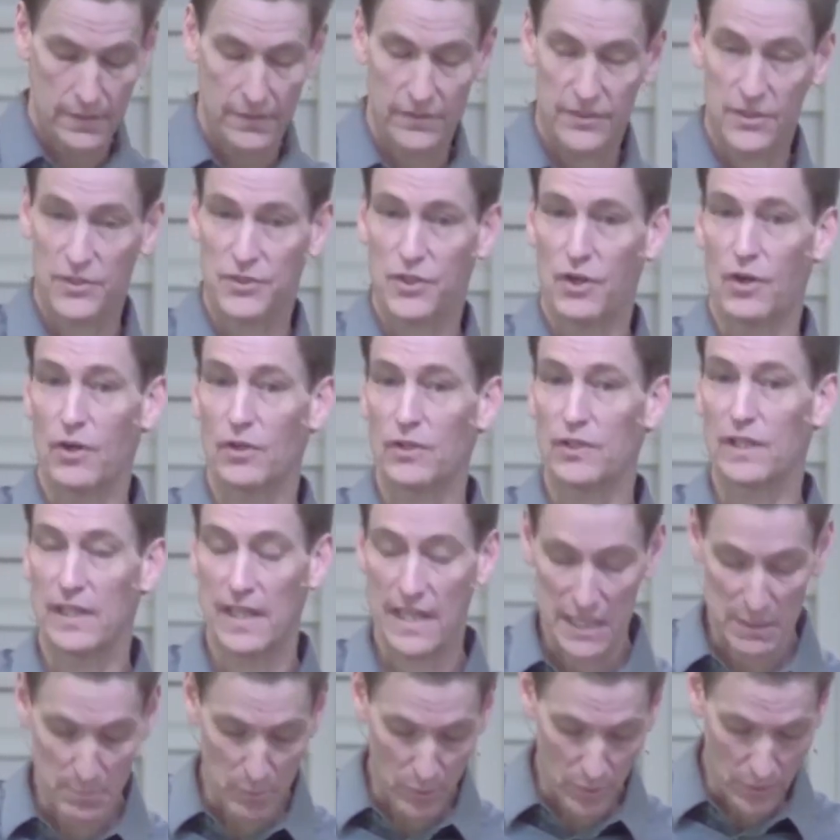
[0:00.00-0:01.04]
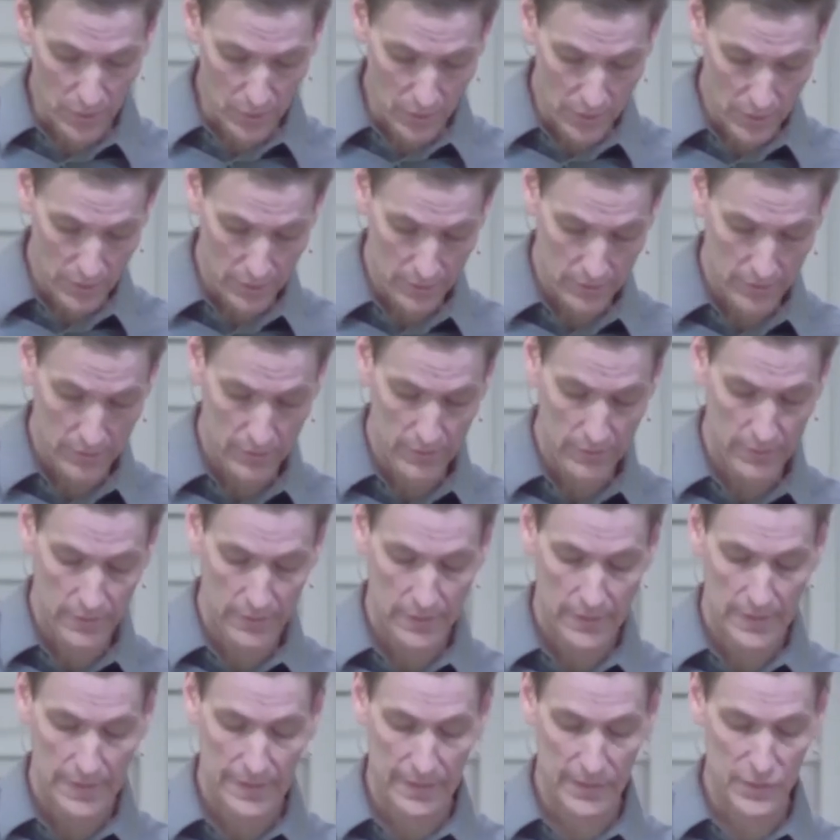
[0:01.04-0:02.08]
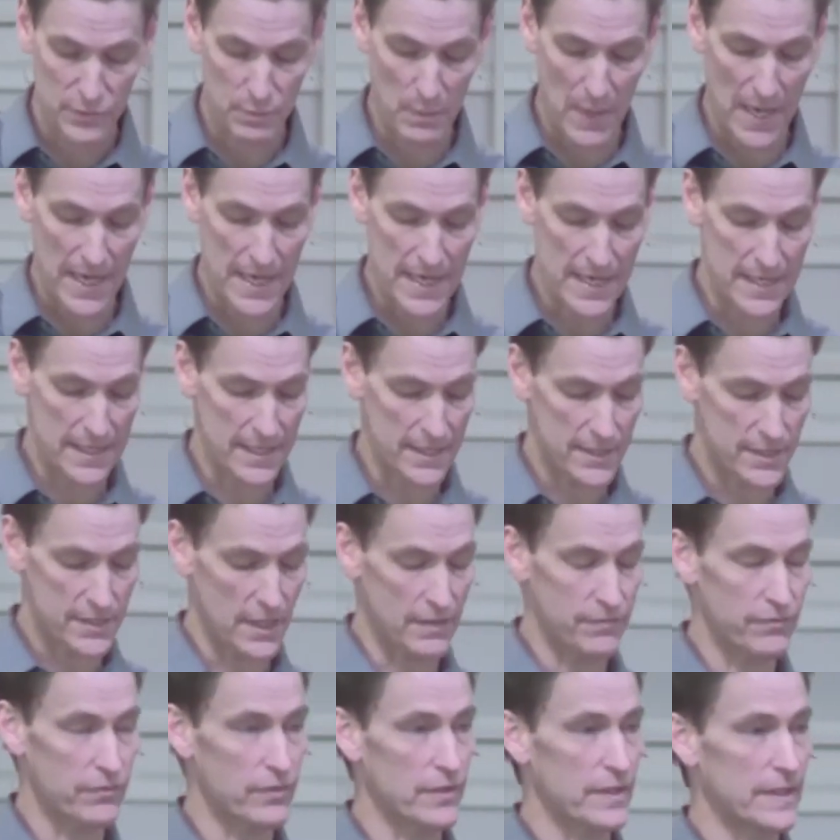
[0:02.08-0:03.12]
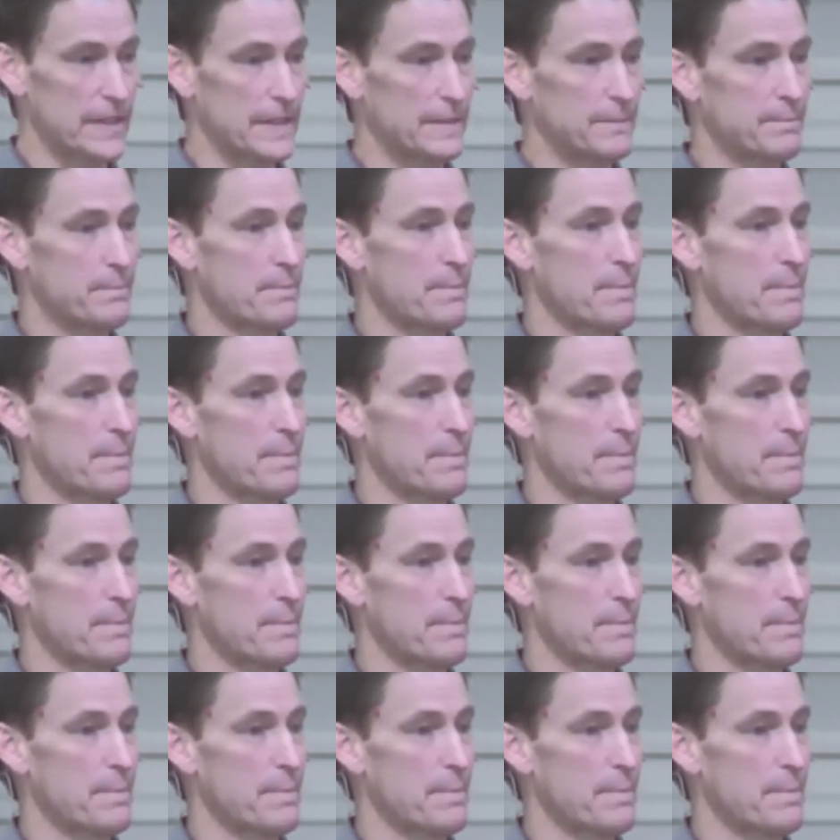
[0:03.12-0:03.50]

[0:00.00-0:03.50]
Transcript: There's hard labor. There's pain and suffering.